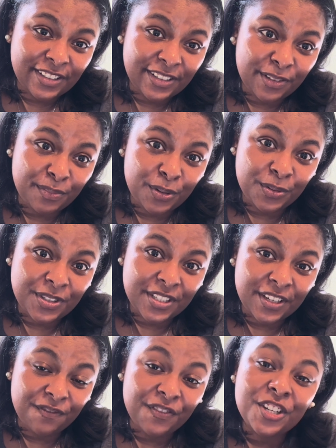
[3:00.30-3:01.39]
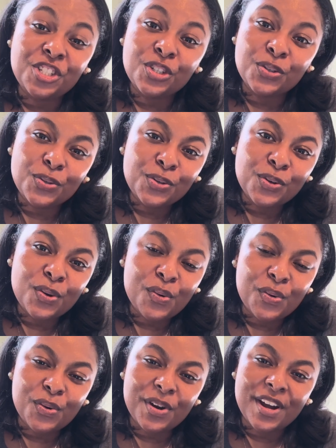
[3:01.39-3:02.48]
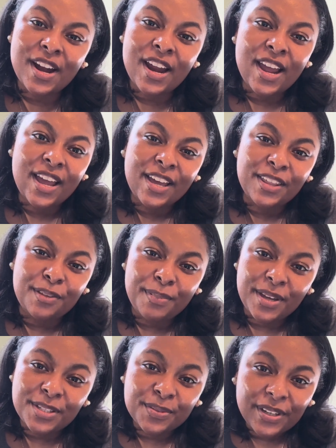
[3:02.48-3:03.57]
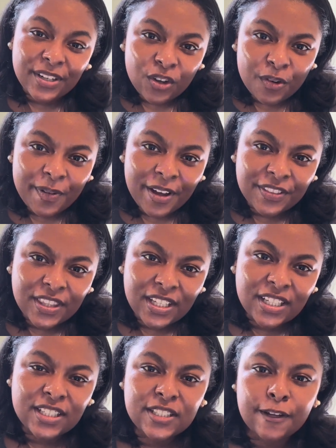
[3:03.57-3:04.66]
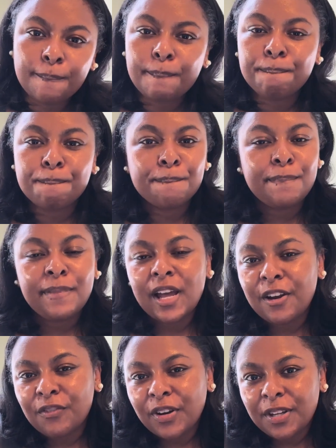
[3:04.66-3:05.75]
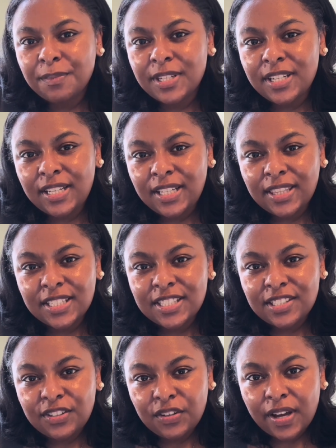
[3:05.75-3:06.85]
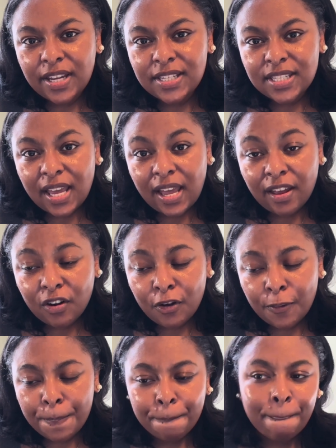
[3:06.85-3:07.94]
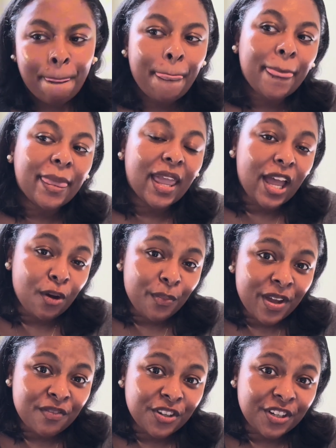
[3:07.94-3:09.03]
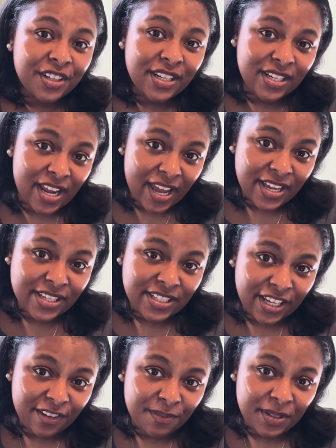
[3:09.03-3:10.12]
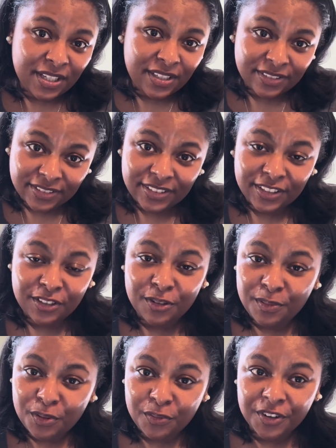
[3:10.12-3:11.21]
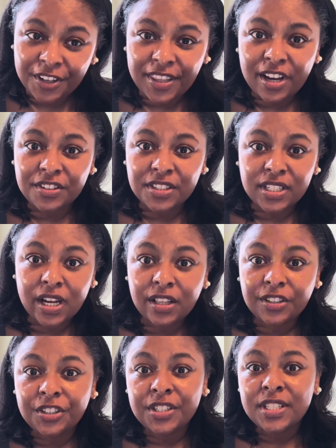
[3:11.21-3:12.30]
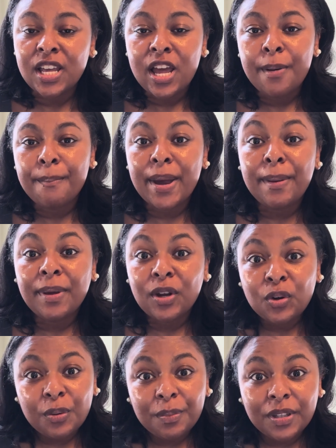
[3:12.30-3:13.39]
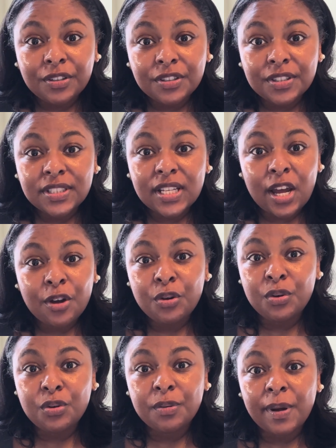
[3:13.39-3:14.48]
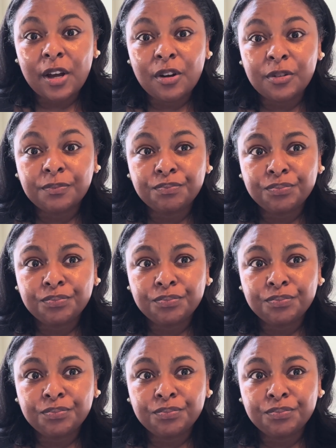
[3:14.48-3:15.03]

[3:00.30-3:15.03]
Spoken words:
the most conventional or the best way to go about things. I'm not recommending this to you guys at all. However, it has saved me a little over $1,000. My medical bills, I owed about